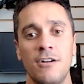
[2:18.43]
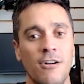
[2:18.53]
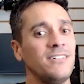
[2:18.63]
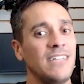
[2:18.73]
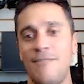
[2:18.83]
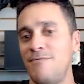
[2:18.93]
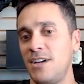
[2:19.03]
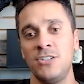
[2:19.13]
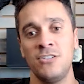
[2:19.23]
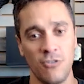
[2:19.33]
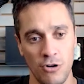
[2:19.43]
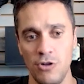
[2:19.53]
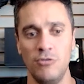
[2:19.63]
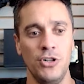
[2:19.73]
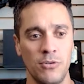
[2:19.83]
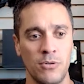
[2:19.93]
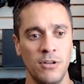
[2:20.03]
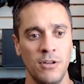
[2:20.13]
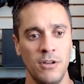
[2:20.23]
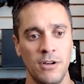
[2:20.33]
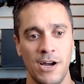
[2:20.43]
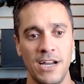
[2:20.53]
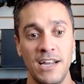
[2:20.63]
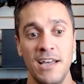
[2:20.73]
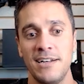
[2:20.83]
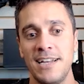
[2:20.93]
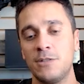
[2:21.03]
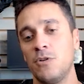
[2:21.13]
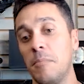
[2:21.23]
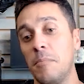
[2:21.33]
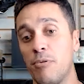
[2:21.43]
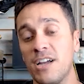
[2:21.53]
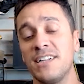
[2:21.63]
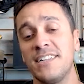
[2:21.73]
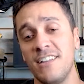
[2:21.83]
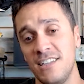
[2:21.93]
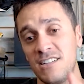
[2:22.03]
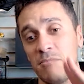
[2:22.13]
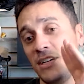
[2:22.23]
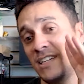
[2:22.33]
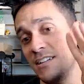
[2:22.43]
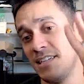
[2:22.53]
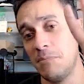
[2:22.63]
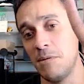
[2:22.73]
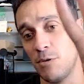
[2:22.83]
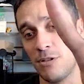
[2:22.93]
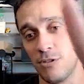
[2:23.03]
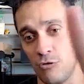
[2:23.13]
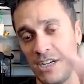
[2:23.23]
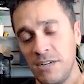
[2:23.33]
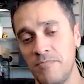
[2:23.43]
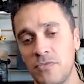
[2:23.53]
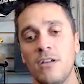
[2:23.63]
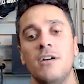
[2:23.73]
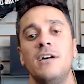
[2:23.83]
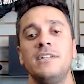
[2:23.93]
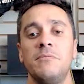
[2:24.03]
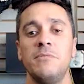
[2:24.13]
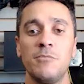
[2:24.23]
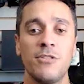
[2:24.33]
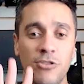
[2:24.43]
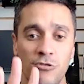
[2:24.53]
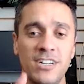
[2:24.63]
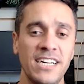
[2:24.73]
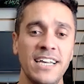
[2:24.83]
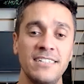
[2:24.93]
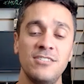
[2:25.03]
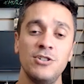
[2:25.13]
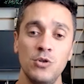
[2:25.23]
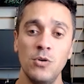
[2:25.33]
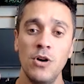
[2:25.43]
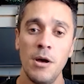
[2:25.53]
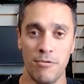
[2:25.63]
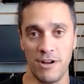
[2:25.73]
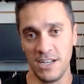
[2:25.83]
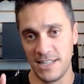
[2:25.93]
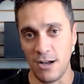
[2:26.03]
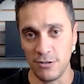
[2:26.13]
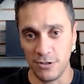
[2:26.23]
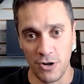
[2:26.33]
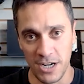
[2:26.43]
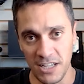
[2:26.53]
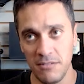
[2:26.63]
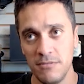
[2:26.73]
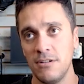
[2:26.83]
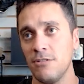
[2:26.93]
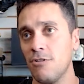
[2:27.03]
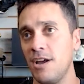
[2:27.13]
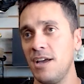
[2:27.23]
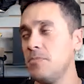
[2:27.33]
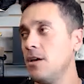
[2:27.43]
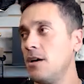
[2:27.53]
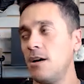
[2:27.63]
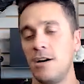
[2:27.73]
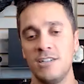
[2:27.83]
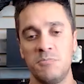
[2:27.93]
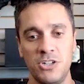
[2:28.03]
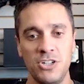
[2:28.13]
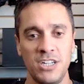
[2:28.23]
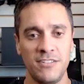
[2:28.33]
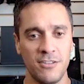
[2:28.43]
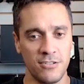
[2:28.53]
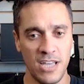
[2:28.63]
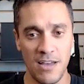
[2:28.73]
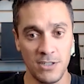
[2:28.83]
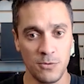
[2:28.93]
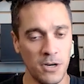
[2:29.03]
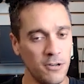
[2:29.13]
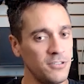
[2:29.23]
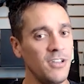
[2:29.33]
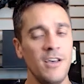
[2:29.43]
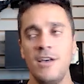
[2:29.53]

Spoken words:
Right? Staph infections are no joke. All right. Next one, is going to be tip number 3. Tip number 3 is to bring a towel to training. All right. Especially those heavy sweaters.